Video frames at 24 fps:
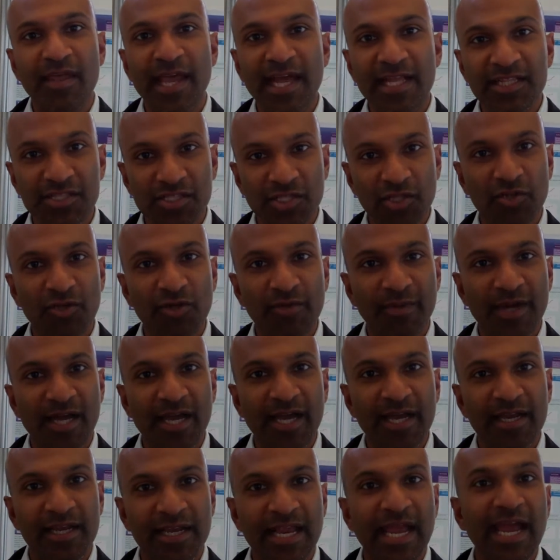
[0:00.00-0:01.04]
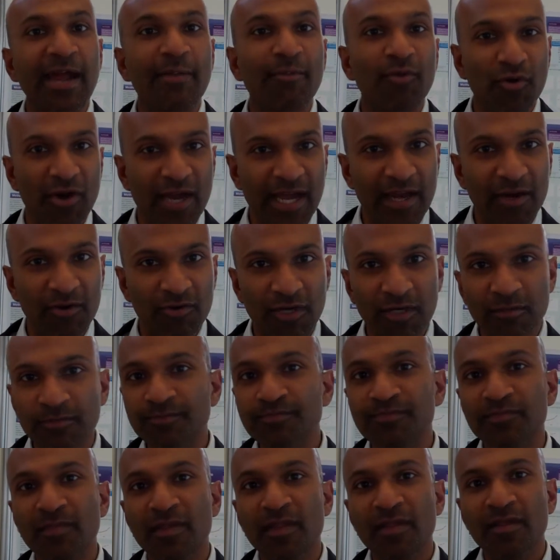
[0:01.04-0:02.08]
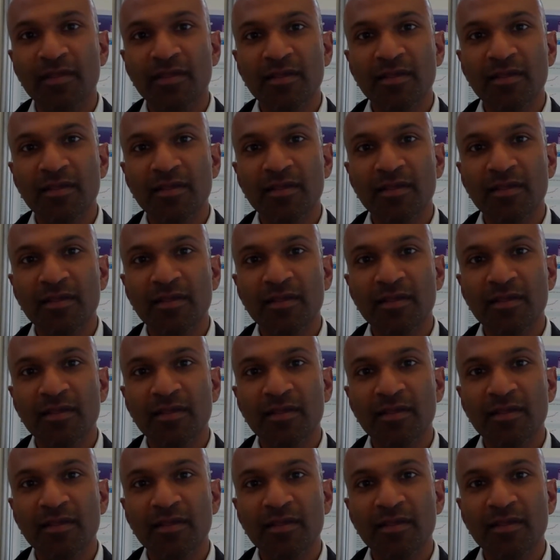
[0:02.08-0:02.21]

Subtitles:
enzalutamide and abiraterone.